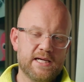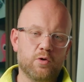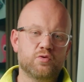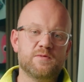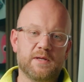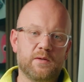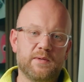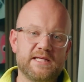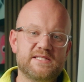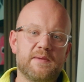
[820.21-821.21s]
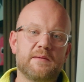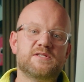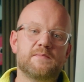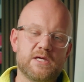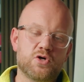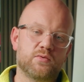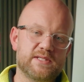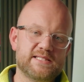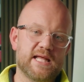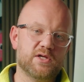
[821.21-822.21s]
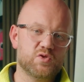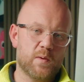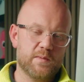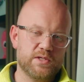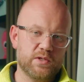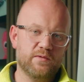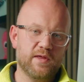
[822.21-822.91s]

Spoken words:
ultimately we need to be able to meet current standards when we do